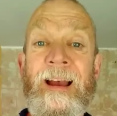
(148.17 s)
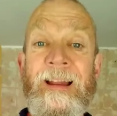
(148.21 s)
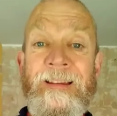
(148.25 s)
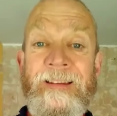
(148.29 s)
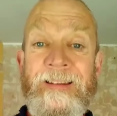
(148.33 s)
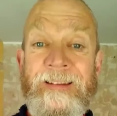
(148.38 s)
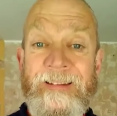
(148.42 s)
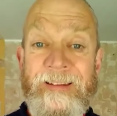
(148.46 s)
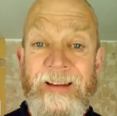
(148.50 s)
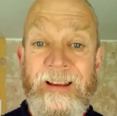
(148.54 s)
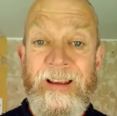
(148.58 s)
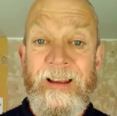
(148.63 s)

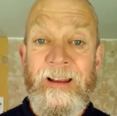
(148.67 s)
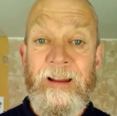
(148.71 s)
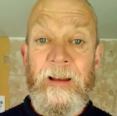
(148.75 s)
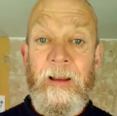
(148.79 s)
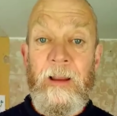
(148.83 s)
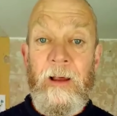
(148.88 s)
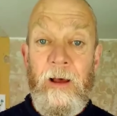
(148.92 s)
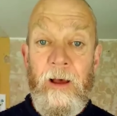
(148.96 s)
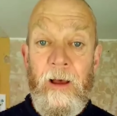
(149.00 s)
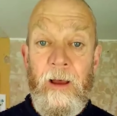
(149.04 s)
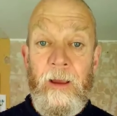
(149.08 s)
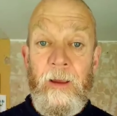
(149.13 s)
and
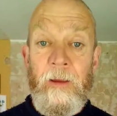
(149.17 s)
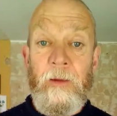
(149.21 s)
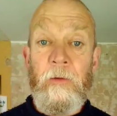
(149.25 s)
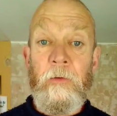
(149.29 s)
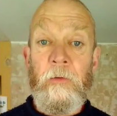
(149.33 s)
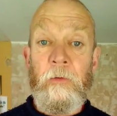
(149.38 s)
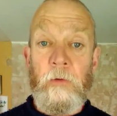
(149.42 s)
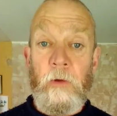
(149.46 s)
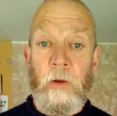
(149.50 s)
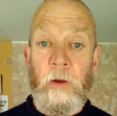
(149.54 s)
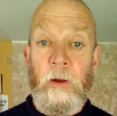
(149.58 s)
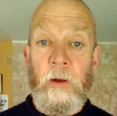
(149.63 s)
still
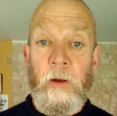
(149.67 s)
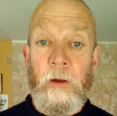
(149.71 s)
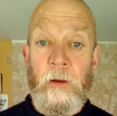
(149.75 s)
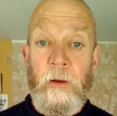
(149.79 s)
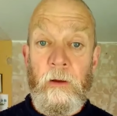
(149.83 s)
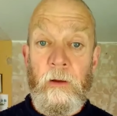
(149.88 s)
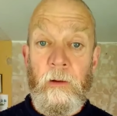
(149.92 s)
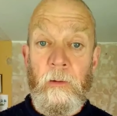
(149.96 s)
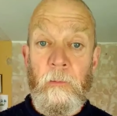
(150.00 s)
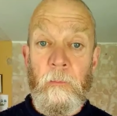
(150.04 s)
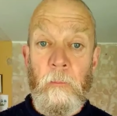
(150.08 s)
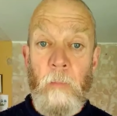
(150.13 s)
I
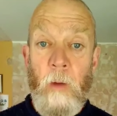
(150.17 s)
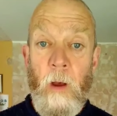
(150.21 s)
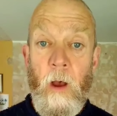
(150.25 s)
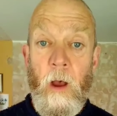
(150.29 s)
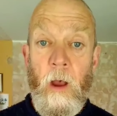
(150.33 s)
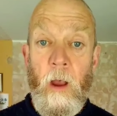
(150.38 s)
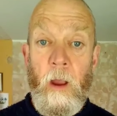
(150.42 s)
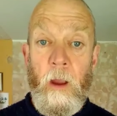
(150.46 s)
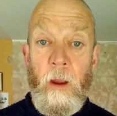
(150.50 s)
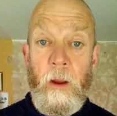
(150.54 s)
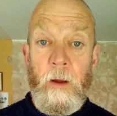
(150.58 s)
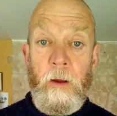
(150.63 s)
sing
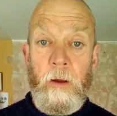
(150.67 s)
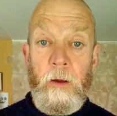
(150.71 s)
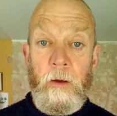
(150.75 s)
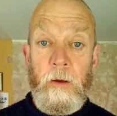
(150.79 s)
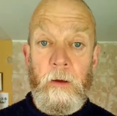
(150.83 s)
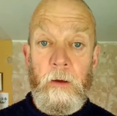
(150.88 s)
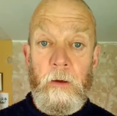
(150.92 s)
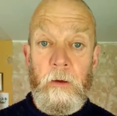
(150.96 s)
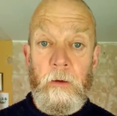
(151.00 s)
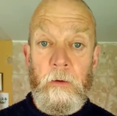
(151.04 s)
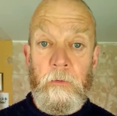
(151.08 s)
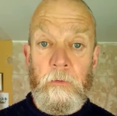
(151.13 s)

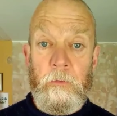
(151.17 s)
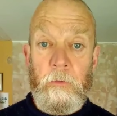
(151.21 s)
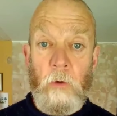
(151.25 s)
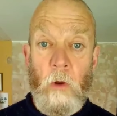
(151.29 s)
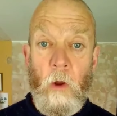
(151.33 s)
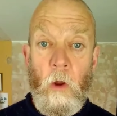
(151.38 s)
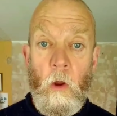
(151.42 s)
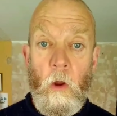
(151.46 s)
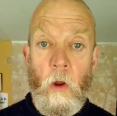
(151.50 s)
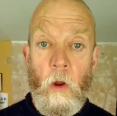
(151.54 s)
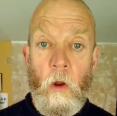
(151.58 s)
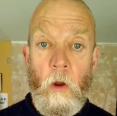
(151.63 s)
my
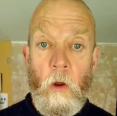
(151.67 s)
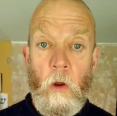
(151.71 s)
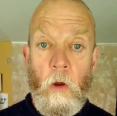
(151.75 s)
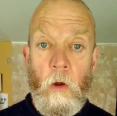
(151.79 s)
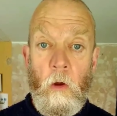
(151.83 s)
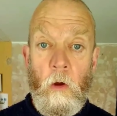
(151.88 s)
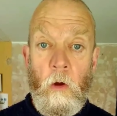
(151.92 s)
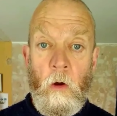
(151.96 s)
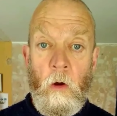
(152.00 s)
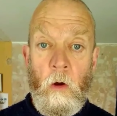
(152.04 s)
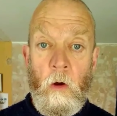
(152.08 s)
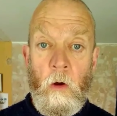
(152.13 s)

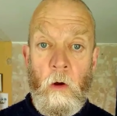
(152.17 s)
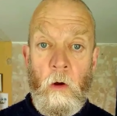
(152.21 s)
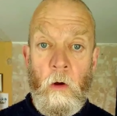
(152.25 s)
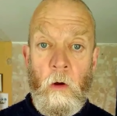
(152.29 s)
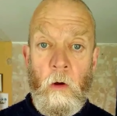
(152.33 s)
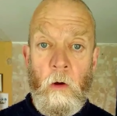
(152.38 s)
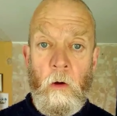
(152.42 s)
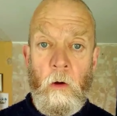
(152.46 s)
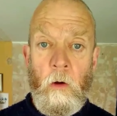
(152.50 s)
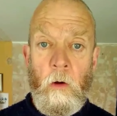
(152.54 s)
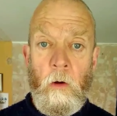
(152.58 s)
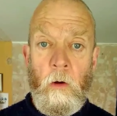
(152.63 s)

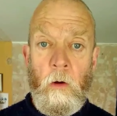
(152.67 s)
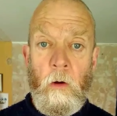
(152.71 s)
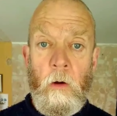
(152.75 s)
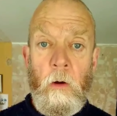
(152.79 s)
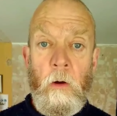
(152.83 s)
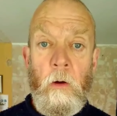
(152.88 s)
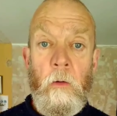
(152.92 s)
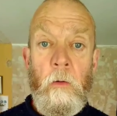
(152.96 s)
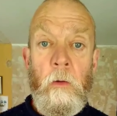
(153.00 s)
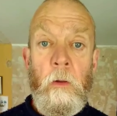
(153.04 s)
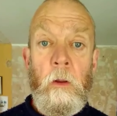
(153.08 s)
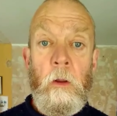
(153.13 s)

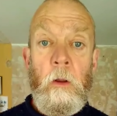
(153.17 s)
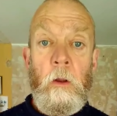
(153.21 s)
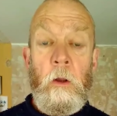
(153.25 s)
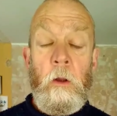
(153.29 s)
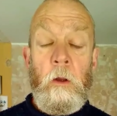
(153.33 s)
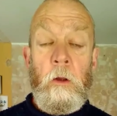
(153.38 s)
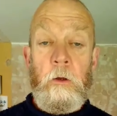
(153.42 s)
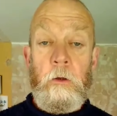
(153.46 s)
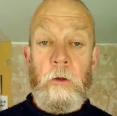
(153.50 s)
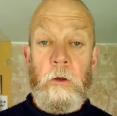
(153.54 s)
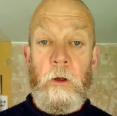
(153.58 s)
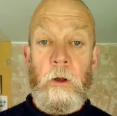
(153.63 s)
song.
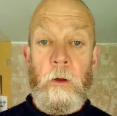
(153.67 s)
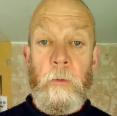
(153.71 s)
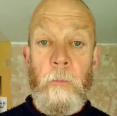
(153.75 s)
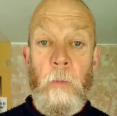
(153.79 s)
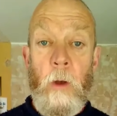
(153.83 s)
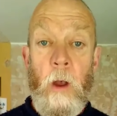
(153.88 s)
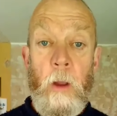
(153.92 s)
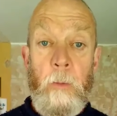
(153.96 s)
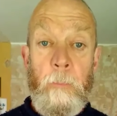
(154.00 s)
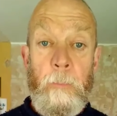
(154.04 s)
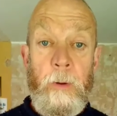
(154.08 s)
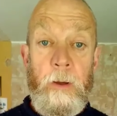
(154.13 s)
You
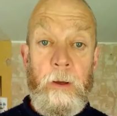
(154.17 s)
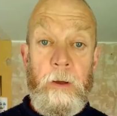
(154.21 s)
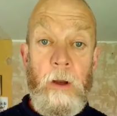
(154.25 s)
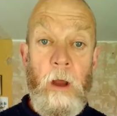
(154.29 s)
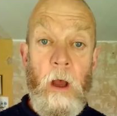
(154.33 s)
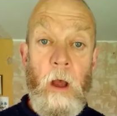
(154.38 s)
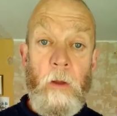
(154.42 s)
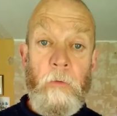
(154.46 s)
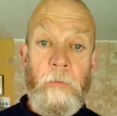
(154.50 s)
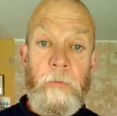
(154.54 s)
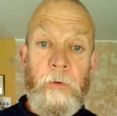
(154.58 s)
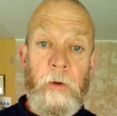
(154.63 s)
might be
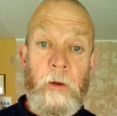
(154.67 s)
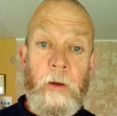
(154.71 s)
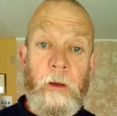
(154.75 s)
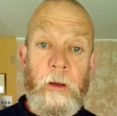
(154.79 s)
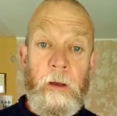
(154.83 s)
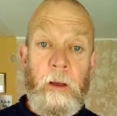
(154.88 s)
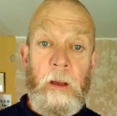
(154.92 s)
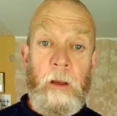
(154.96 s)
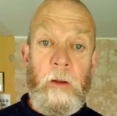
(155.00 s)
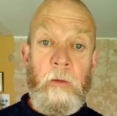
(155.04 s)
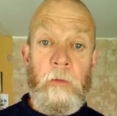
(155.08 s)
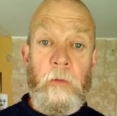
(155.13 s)

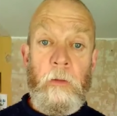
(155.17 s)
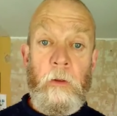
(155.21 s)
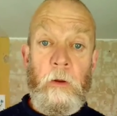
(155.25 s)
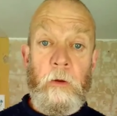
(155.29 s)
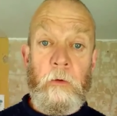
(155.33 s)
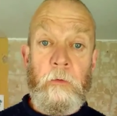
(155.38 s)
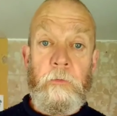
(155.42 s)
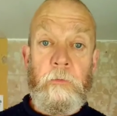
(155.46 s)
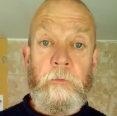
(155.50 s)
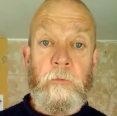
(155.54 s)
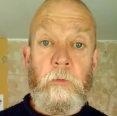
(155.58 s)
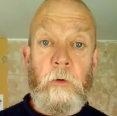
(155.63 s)
dancing in
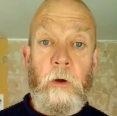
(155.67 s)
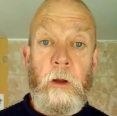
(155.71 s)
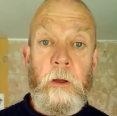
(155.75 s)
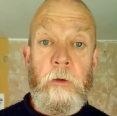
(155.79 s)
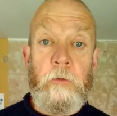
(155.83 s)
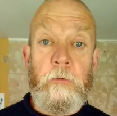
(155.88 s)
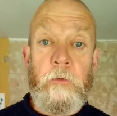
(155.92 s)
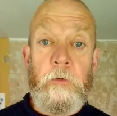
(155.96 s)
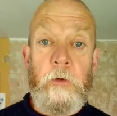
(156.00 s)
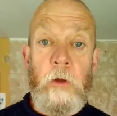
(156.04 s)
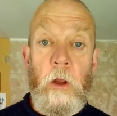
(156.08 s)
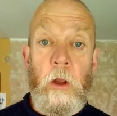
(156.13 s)
the
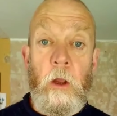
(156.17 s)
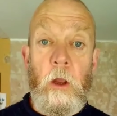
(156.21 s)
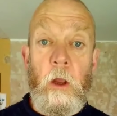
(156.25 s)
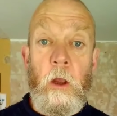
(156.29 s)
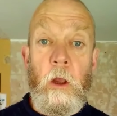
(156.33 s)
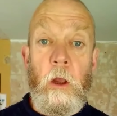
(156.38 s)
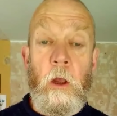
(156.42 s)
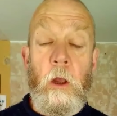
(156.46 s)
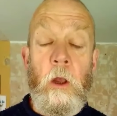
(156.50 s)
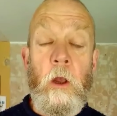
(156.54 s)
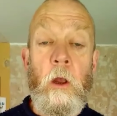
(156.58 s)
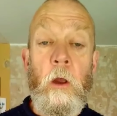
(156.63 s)
street,
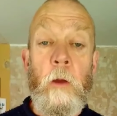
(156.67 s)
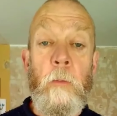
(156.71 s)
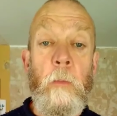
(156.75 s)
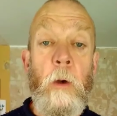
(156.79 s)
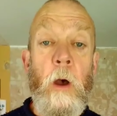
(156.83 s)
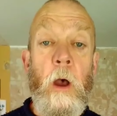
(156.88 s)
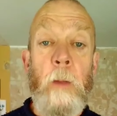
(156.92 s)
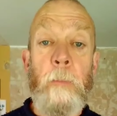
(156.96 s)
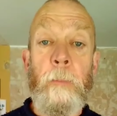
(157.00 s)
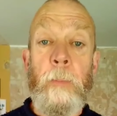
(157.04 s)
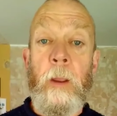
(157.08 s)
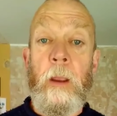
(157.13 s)
you
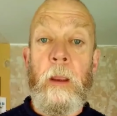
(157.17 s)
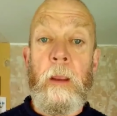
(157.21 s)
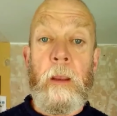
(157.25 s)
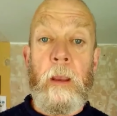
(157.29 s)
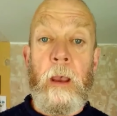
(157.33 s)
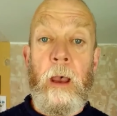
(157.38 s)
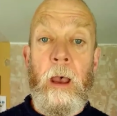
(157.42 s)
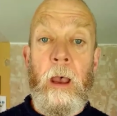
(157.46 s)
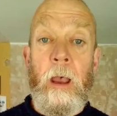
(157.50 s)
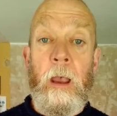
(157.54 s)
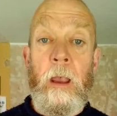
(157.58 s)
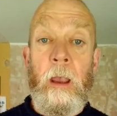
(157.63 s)
might be
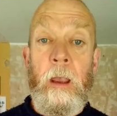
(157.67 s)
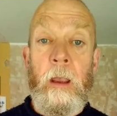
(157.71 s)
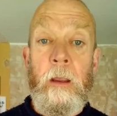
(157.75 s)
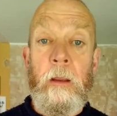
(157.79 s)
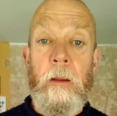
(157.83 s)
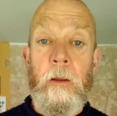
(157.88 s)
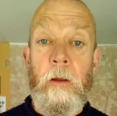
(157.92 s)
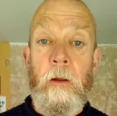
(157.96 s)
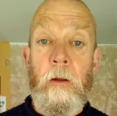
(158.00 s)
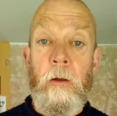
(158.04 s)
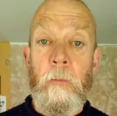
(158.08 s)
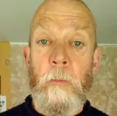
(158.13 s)
gay,
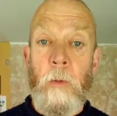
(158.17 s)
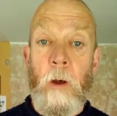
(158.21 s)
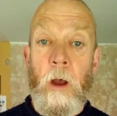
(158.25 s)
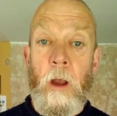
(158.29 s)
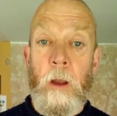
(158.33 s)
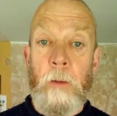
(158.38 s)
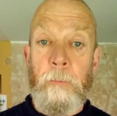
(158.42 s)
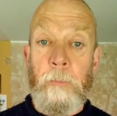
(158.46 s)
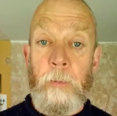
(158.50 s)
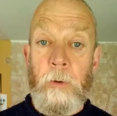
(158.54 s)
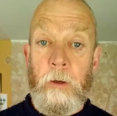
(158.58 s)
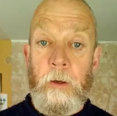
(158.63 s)
you
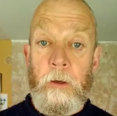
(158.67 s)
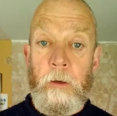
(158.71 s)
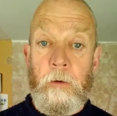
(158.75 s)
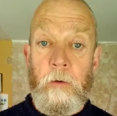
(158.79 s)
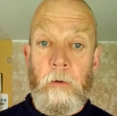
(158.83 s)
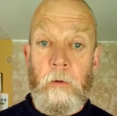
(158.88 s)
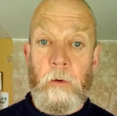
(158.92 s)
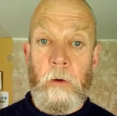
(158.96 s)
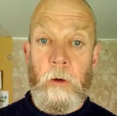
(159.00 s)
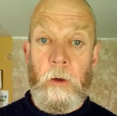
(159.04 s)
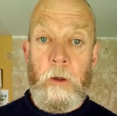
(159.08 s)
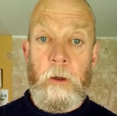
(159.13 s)
might be
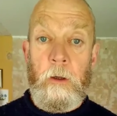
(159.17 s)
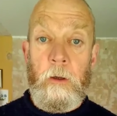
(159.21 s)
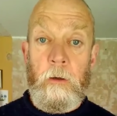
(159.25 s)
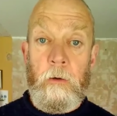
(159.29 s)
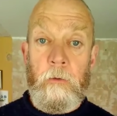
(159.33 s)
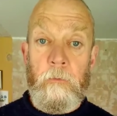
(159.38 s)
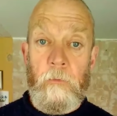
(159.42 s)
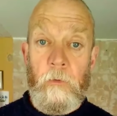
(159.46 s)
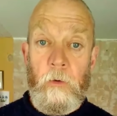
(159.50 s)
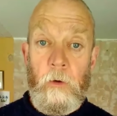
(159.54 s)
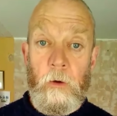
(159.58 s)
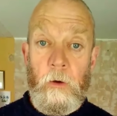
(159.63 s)

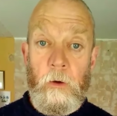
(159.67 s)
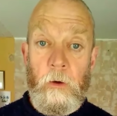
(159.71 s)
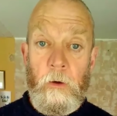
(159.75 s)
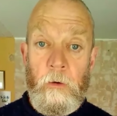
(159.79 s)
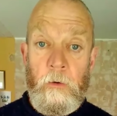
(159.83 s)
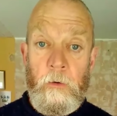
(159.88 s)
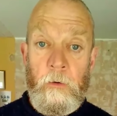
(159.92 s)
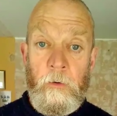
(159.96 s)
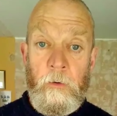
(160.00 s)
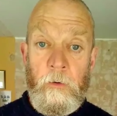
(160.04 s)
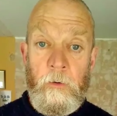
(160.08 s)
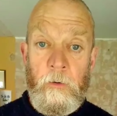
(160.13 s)

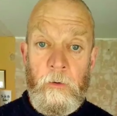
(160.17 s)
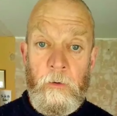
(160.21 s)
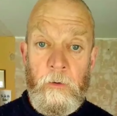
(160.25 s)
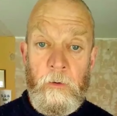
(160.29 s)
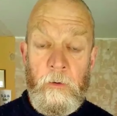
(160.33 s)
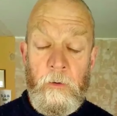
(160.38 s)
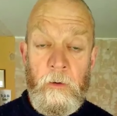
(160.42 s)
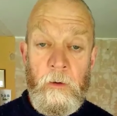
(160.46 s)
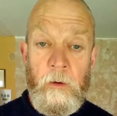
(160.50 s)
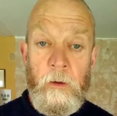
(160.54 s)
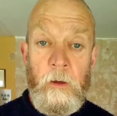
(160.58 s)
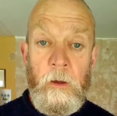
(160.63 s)

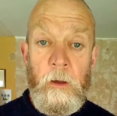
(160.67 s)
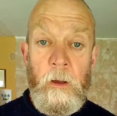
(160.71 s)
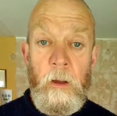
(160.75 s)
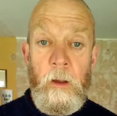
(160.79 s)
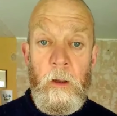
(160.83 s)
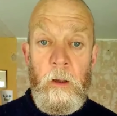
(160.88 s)
grieving.